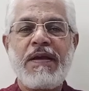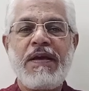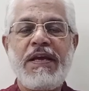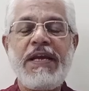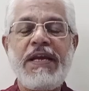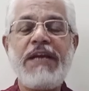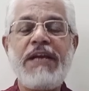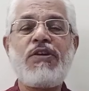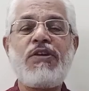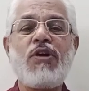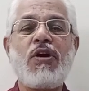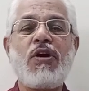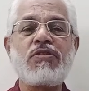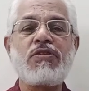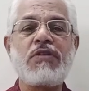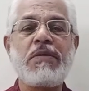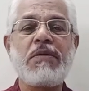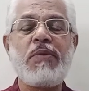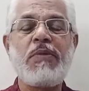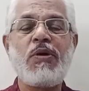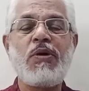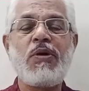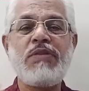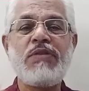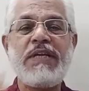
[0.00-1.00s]
he talks
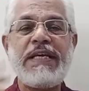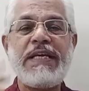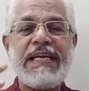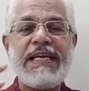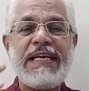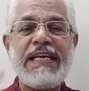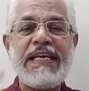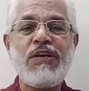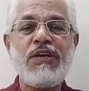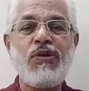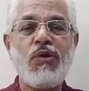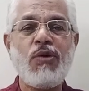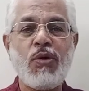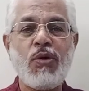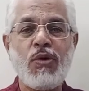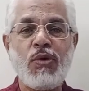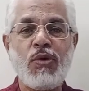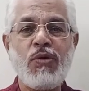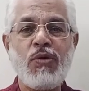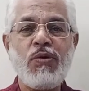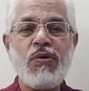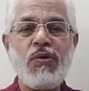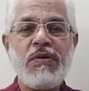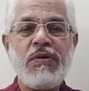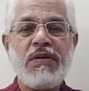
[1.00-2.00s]
about the
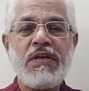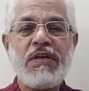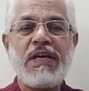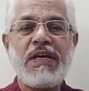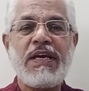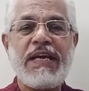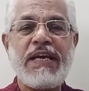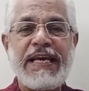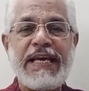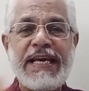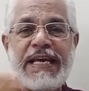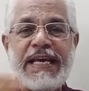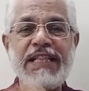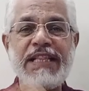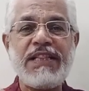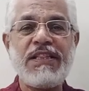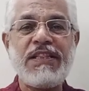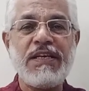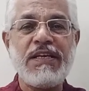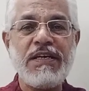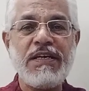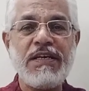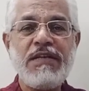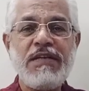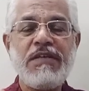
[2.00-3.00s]
ego,
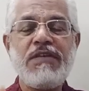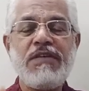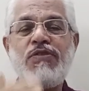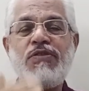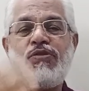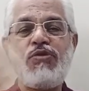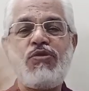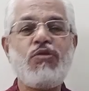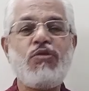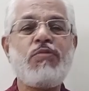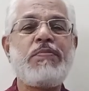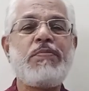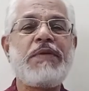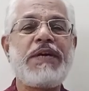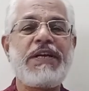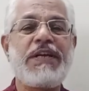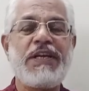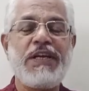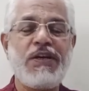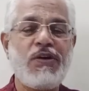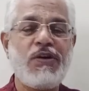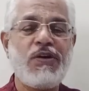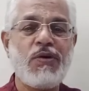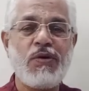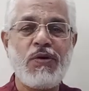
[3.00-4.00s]
id,
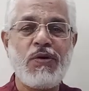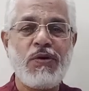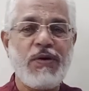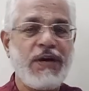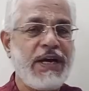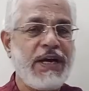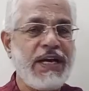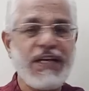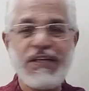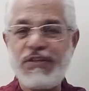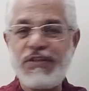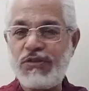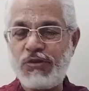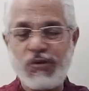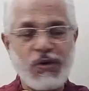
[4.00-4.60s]
superego, and